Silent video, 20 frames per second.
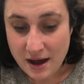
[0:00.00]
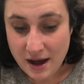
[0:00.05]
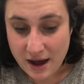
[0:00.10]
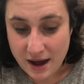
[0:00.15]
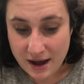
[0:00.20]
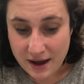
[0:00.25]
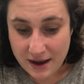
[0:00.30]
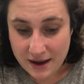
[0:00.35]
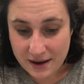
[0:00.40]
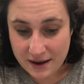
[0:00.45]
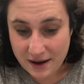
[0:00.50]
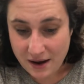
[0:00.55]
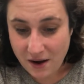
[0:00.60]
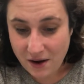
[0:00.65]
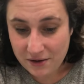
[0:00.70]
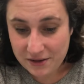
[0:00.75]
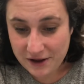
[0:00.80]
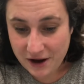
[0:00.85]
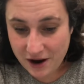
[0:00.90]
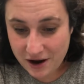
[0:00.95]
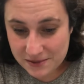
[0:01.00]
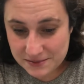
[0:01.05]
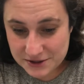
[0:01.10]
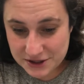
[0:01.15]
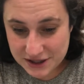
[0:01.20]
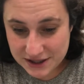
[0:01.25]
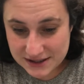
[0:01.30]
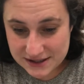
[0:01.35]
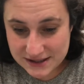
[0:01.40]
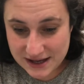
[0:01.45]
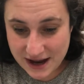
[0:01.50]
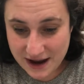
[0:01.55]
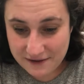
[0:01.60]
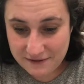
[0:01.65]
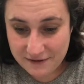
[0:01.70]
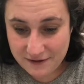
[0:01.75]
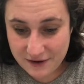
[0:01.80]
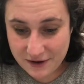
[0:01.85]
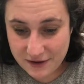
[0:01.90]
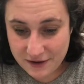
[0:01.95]
Uh, all the objects
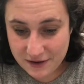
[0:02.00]
have